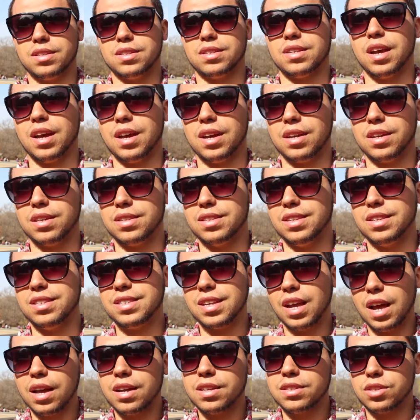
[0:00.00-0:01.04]
on the
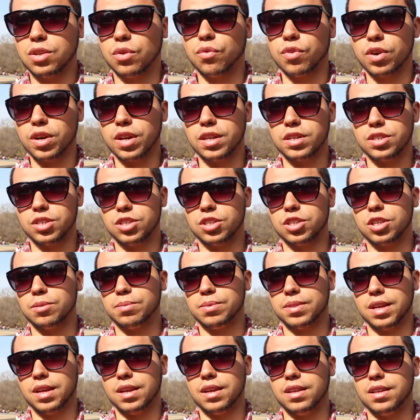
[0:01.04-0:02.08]
science of
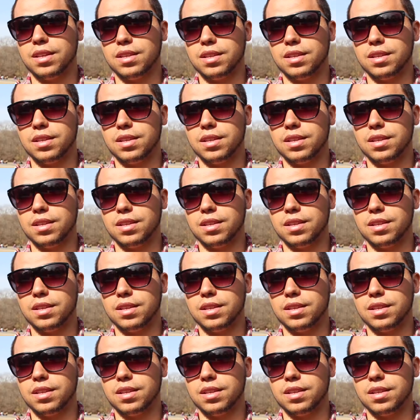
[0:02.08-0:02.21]
relationships and